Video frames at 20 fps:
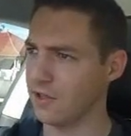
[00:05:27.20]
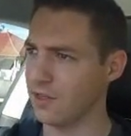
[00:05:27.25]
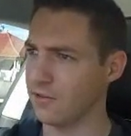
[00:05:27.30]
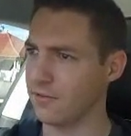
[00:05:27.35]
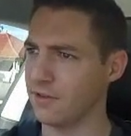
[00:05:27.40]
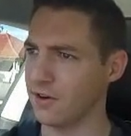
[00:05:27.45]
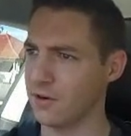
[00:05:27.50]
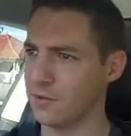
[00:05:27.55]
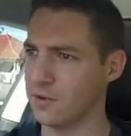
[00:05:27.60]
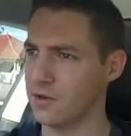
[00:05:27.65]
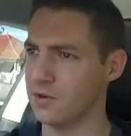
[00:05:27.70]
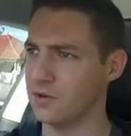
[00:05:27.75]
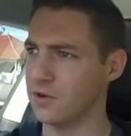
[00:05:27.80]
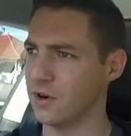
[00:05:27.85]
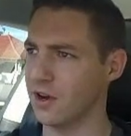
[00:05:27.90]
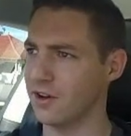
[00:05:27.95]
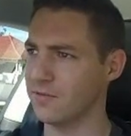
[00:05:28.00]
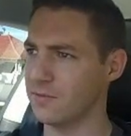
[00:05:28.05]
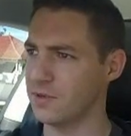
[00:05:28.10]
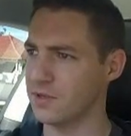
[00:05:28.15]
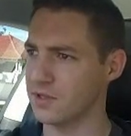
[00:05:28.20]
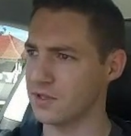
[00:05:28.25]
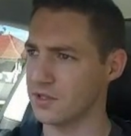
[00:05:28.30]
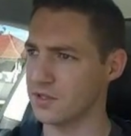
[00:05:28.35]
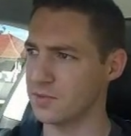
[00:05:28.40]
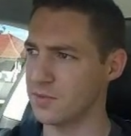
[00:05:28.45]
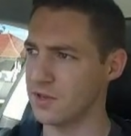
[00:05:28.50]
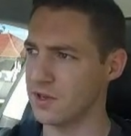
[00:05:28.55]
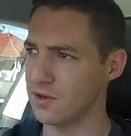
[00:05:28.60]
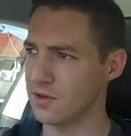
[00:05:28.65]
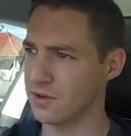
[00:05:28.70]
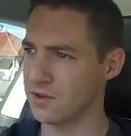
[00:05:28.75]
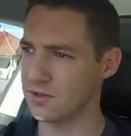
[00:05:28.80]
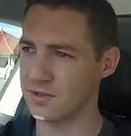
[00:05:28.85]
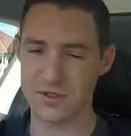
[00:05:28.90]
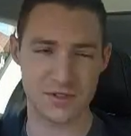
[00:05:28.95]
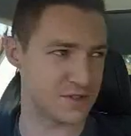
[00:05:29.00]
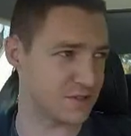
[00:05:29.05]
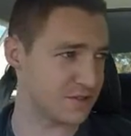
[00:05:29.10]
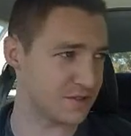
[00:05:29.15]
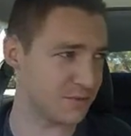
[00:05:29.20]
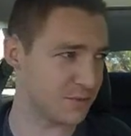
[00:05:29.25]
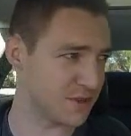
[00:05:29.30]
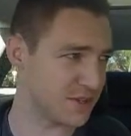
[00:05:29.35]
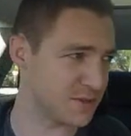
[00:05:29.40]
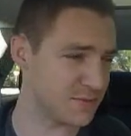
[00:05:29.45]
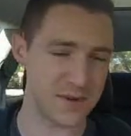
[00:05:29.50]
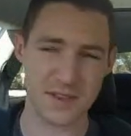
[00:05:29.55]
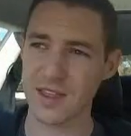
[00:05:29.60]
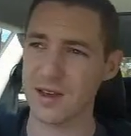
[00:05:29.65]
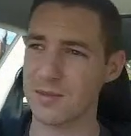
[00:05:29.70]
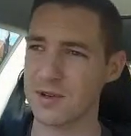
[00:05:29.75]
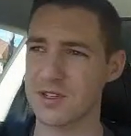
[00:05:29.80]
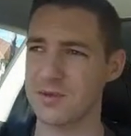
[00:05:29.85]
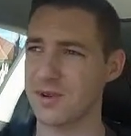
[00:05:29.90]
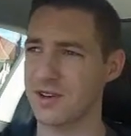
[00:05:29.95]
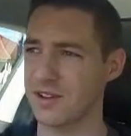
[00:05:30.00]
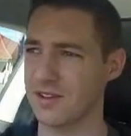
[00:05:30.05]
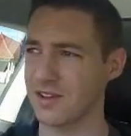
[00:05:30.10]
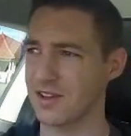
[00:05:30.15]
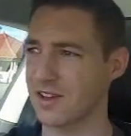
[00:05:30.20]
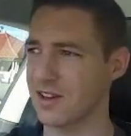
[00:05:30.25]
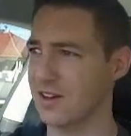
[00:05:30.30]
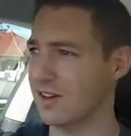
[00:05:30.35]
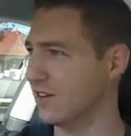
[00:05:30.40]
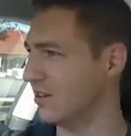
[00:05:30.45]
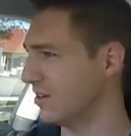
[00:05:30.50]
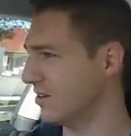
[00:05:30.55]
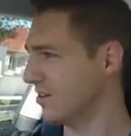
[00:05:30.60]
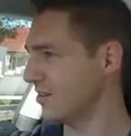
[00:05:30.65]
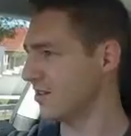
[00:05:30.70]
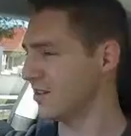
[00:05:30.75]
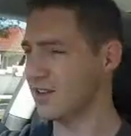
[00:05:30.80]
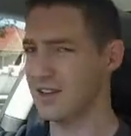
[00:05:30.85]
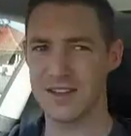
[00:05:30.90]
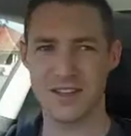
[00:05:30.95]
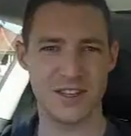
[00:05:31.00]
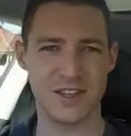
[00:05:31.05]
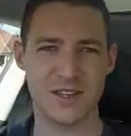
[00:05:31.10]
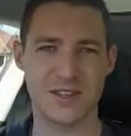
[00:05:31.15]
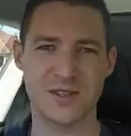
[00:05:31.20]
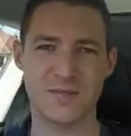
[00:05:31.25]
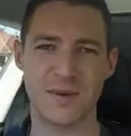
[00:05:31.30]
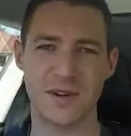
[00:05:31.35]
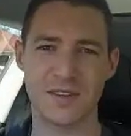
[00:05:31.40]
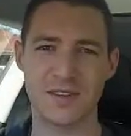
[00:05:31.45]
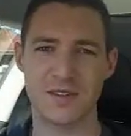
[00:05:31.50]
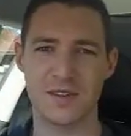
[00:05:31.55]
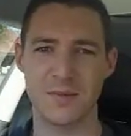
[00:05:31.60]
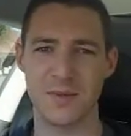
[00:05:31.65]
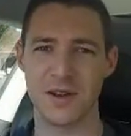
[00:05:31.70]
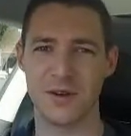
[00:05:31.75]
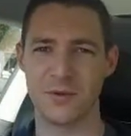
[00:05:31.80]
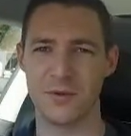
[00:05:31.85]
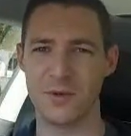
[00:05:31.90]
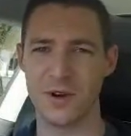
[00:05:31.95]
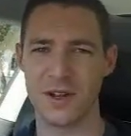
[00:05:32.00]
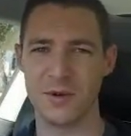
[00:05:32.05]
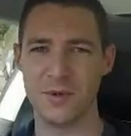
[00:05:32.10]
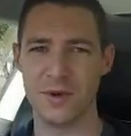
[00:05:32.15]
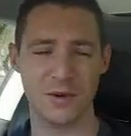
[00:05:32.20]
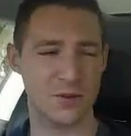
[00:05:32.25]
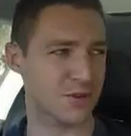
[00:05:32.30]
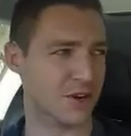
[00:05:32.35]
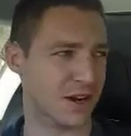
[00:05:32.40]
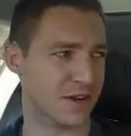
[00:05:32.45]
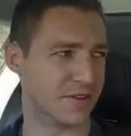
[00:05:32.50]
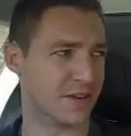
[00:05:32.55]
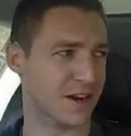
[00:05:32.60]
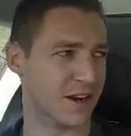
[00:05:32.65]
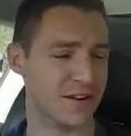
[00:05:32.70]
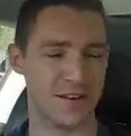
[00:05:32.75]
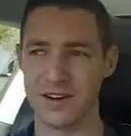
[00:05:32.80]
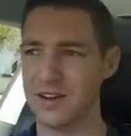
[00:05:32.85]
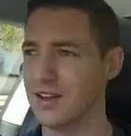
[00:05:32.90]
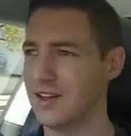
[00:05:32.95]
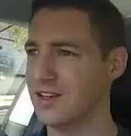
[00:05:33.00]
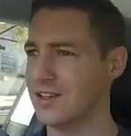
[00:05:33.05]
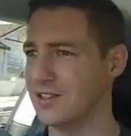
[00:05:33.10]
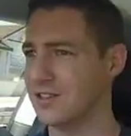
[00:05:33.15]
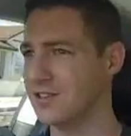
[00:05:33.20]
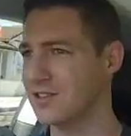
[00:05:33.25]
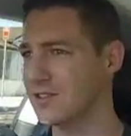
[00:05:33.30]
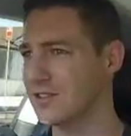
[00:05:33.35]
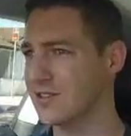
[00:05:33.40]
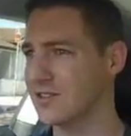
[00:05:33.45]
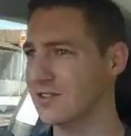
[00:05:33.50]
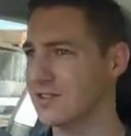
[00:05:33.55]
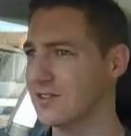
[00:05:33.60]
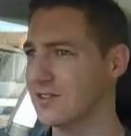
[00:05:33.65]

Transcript: front wheel drive business, because when you spend that much money on a car, you expect it to be a rear wheel drive car at least.